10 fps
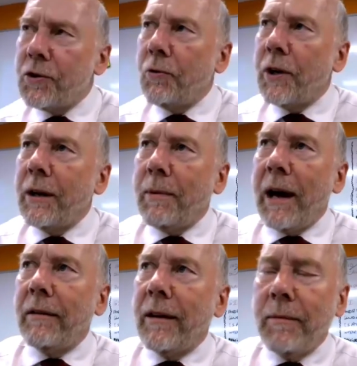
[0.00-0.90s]
talking
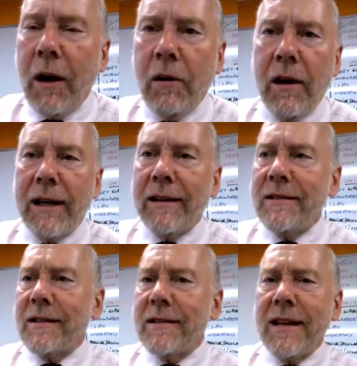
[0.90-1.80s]
about our likely
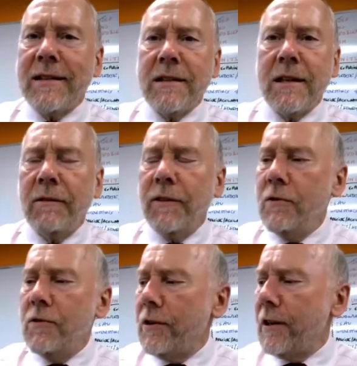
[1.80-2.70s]
successes in the
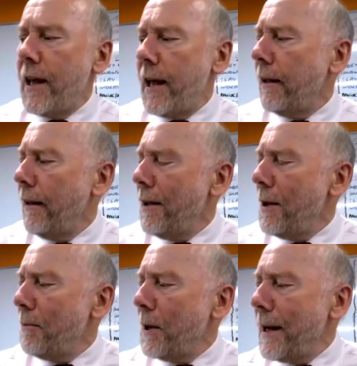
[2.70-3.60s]
future there.
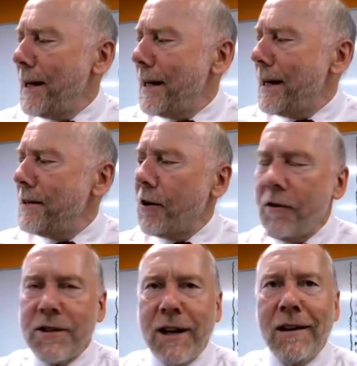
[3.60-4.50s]
But he's
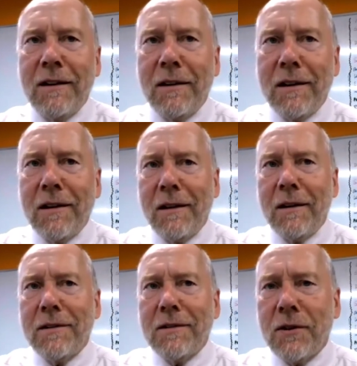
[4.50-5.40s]
asking
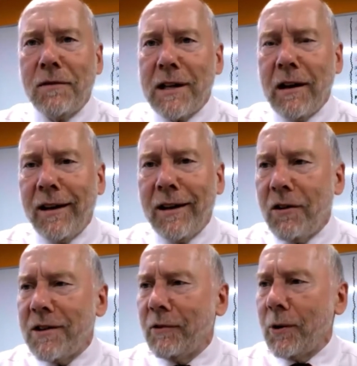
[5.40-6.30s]
the sort of slightly
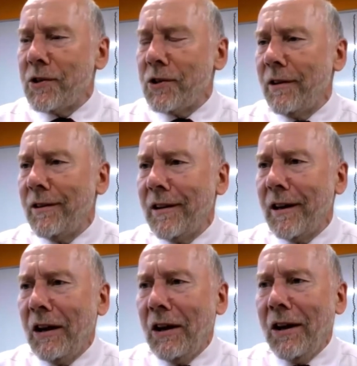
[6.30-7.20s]
aggressive question that